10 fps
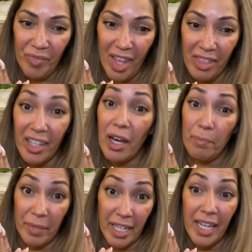the
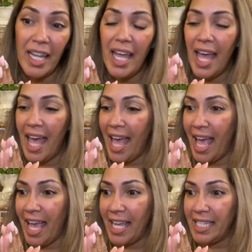company,
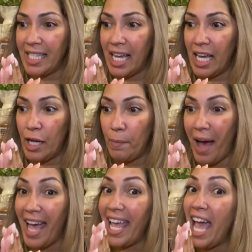and
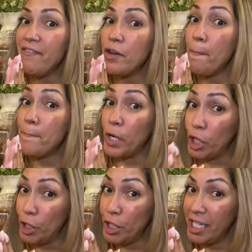I haven't
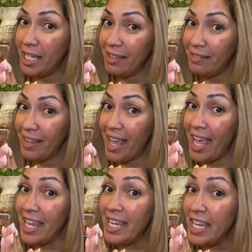burned
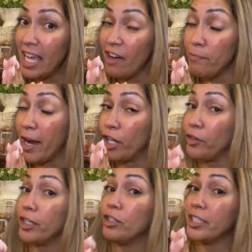any of my
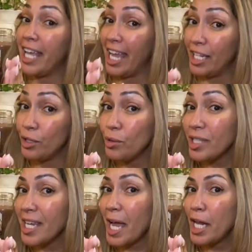Kringle candles
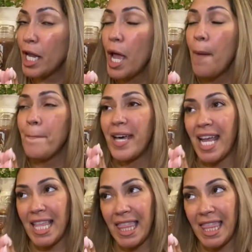yet, but
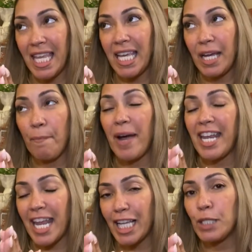I think my
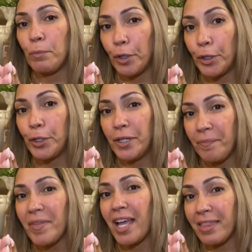next burn,
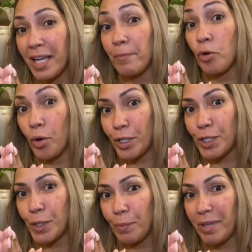I think I'm going
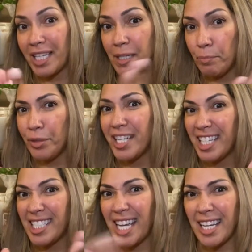to, because I'm pretty
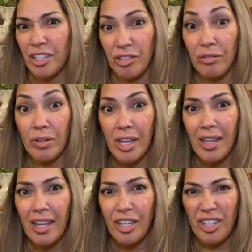excited to
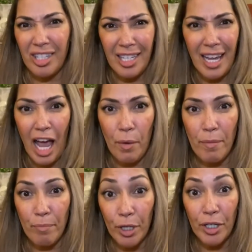see how it
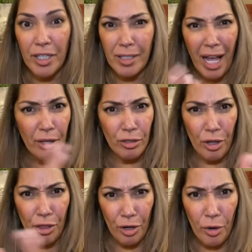burns, how's the
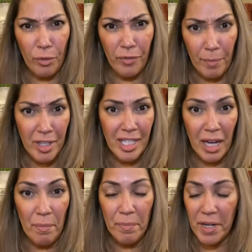throw from this
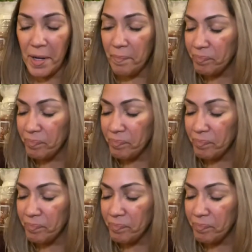company.